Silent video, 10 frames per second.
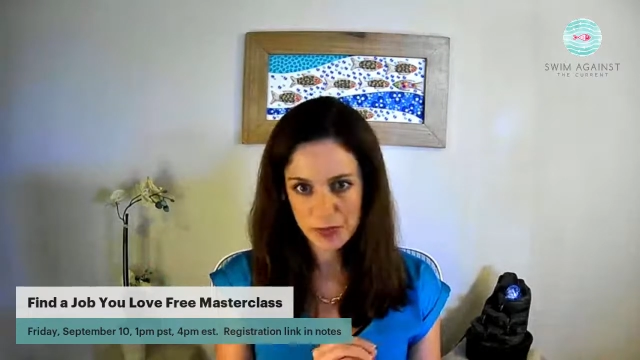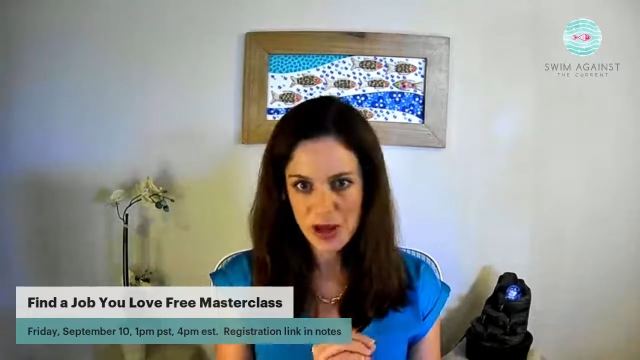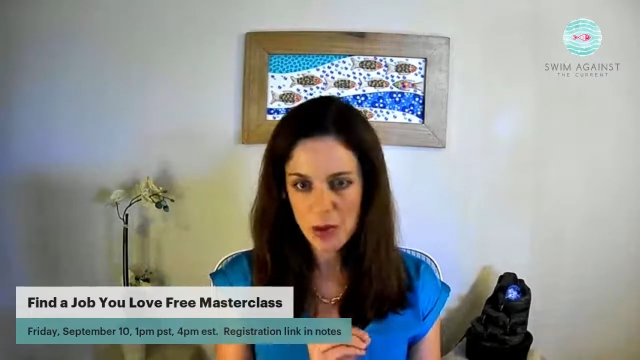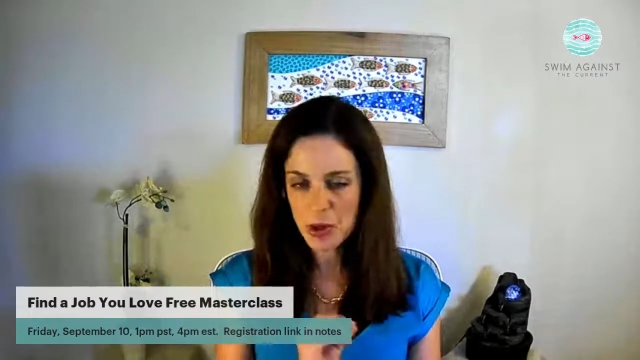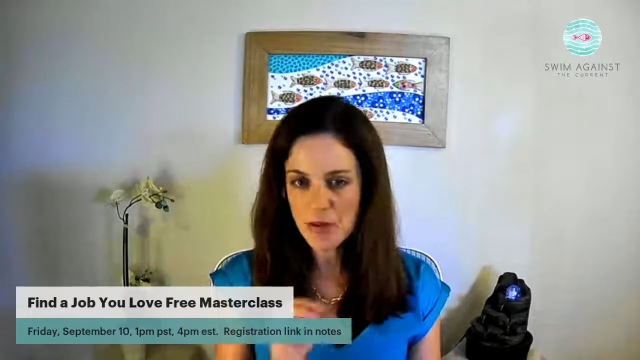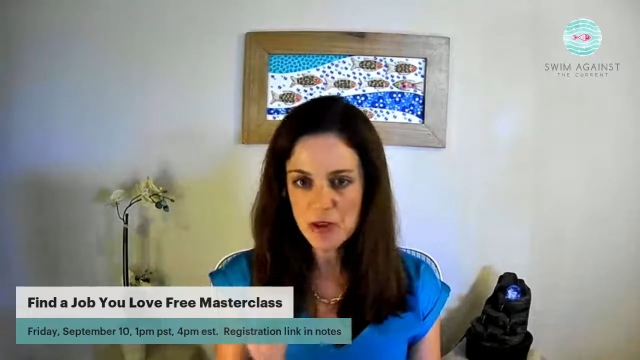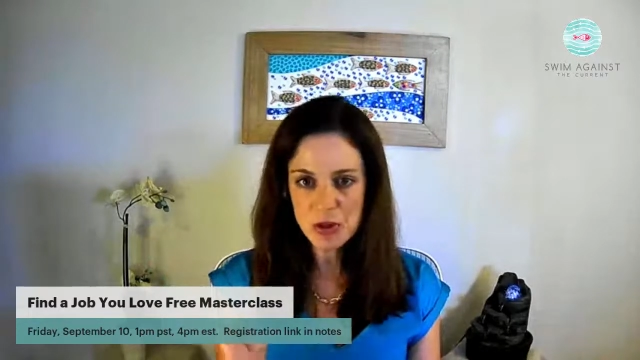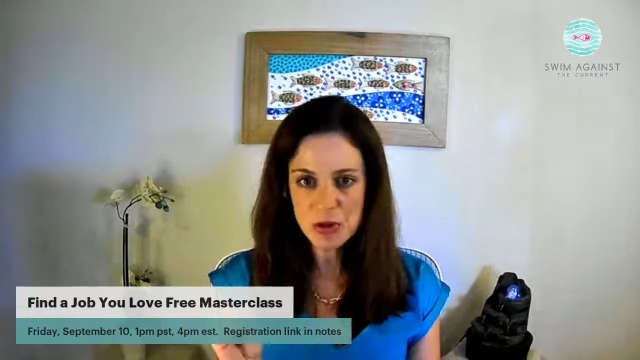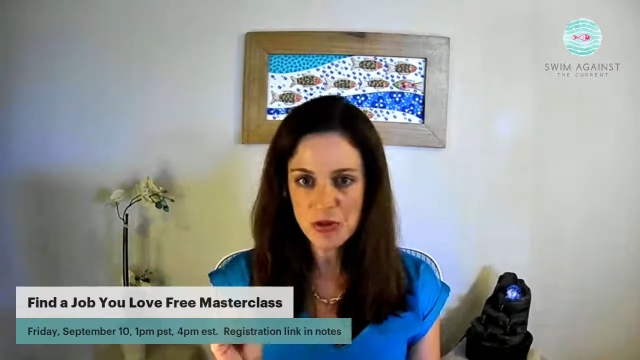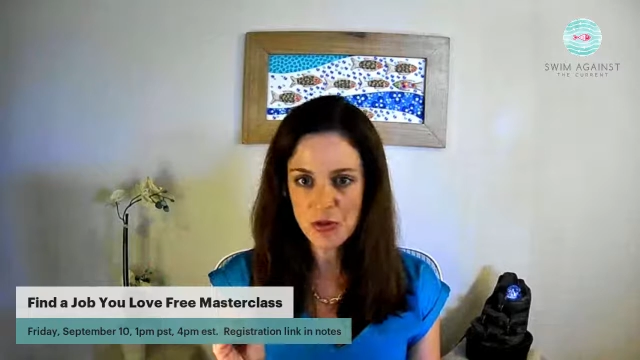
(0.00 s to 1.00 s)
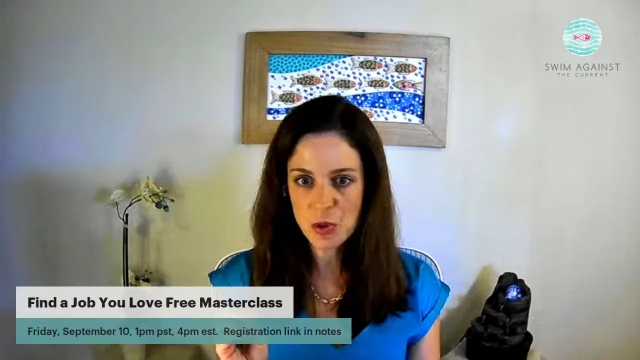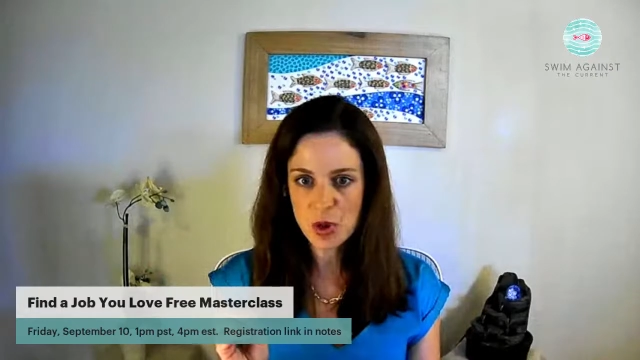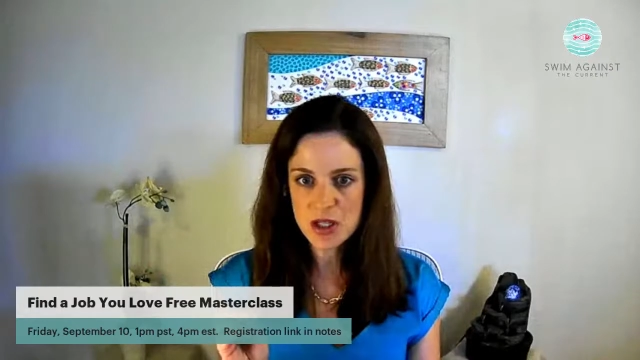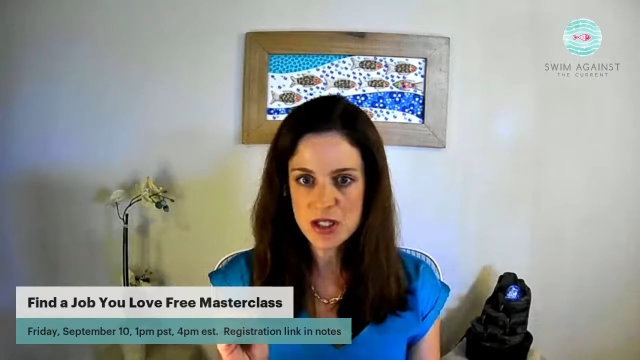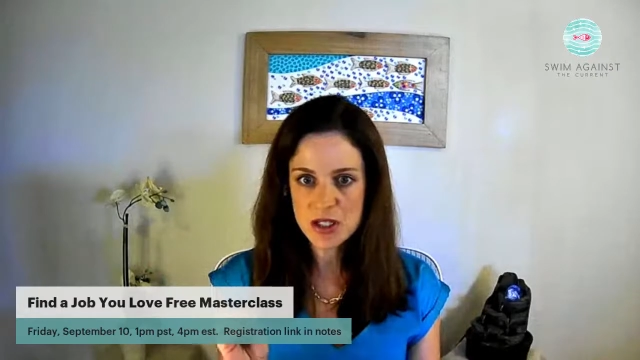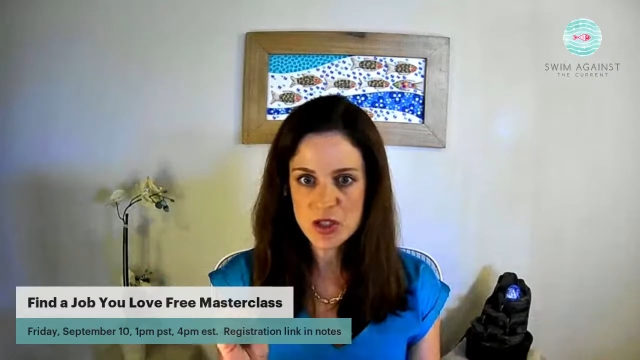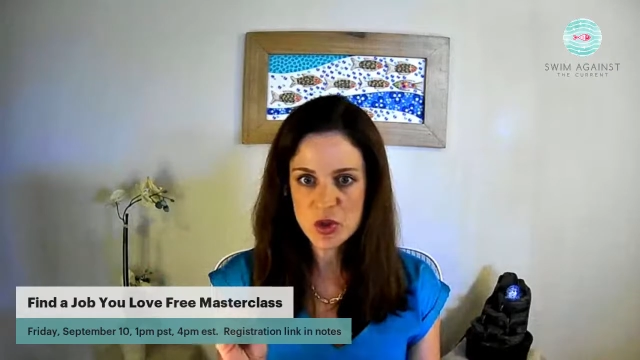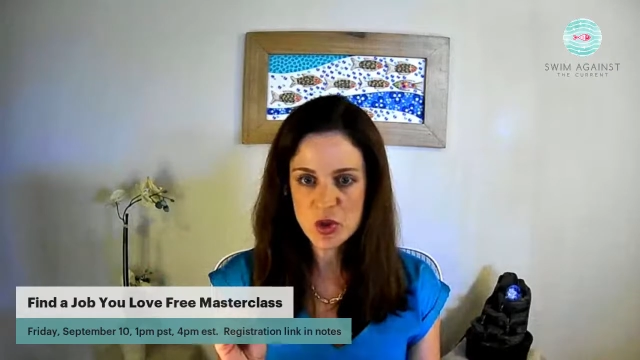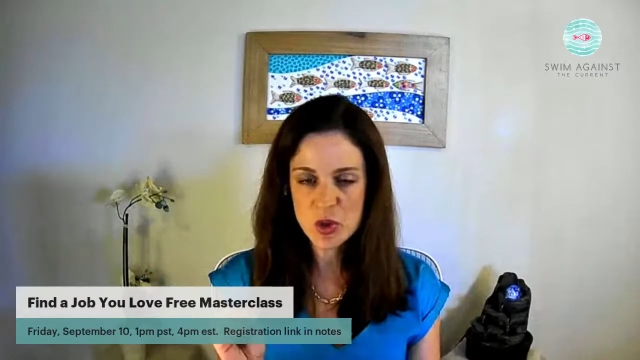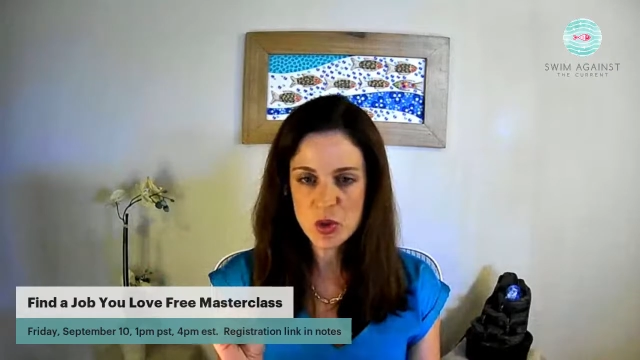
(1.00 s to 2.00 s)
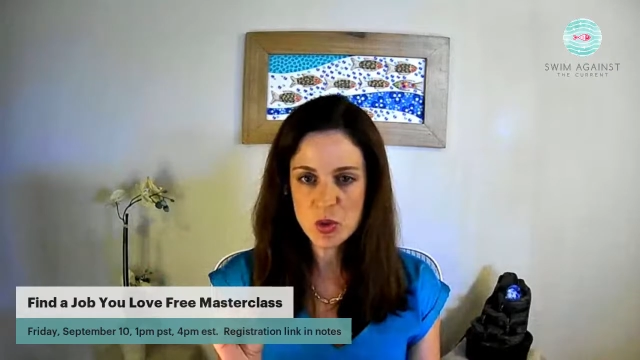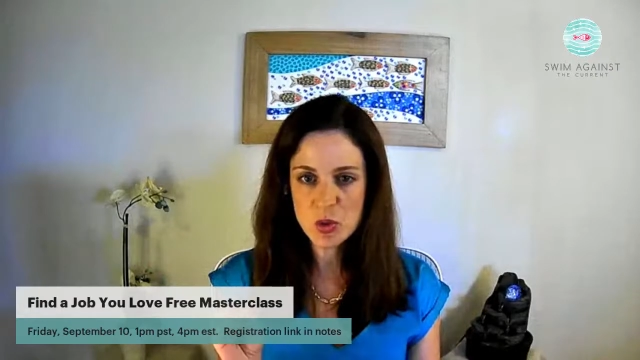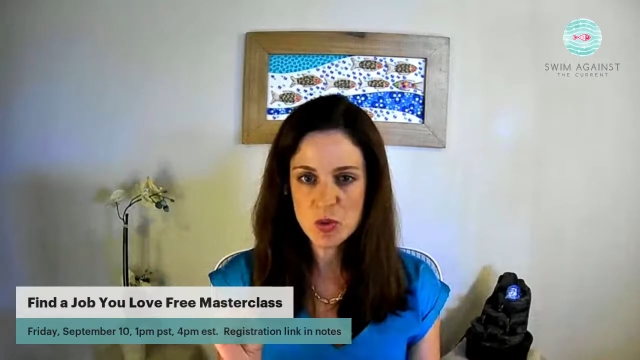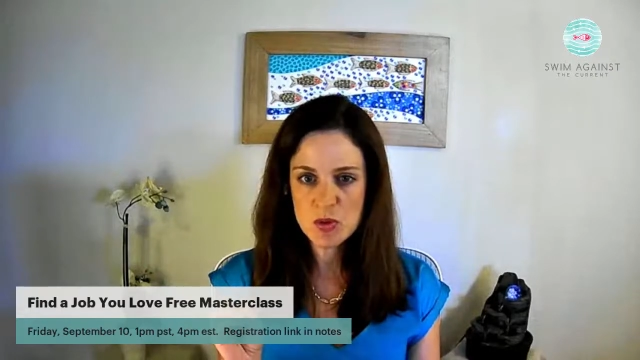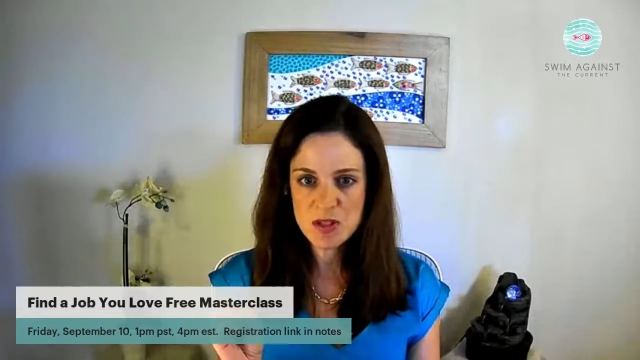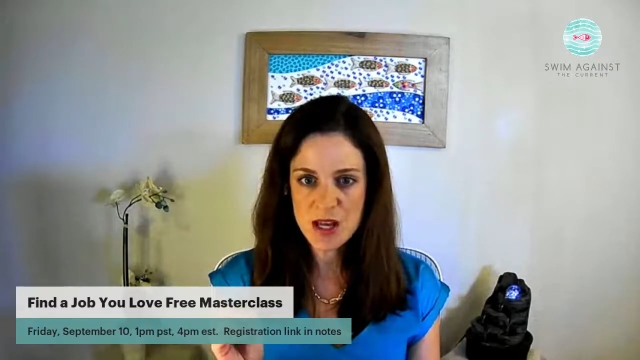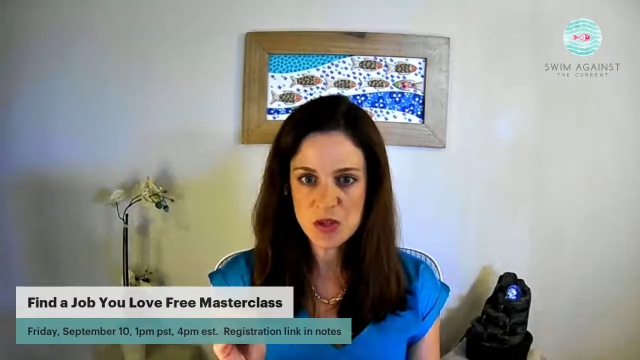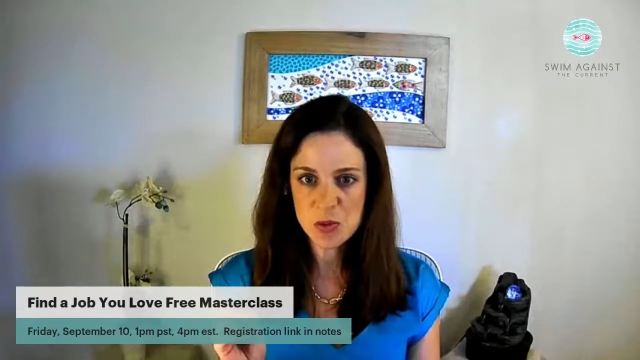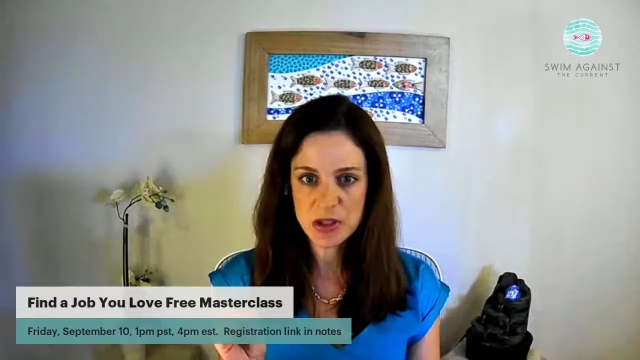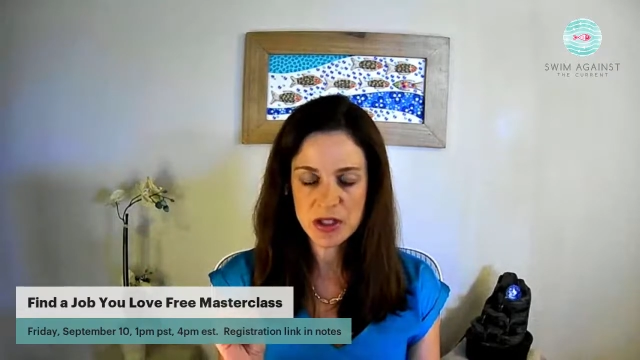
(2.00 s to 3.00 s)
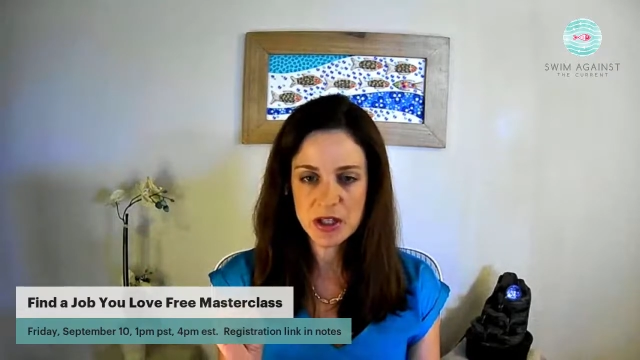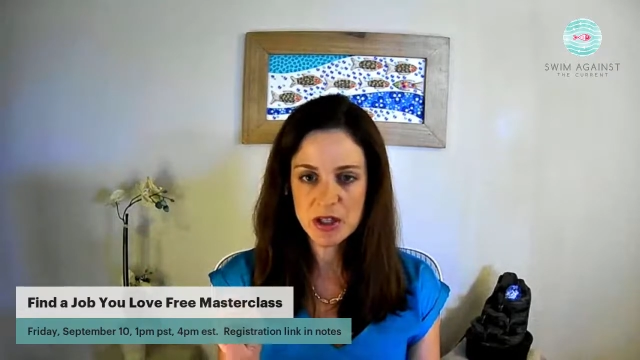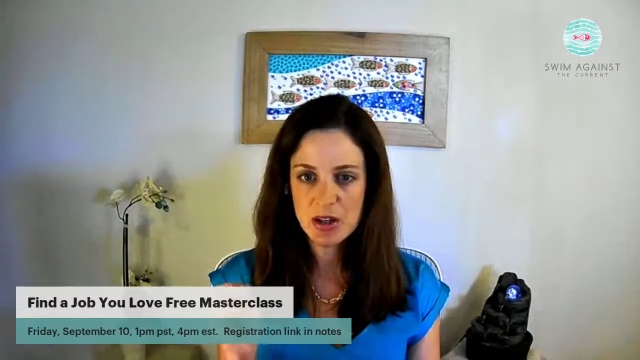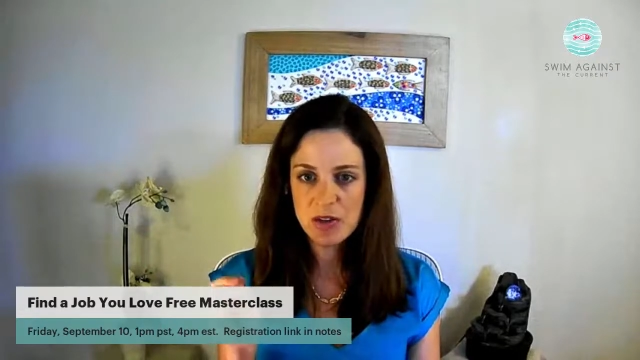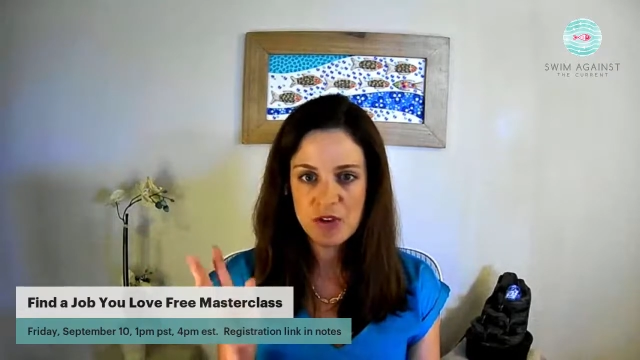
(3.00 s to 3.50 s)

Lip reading: Now, whatever you can afford to schedule here,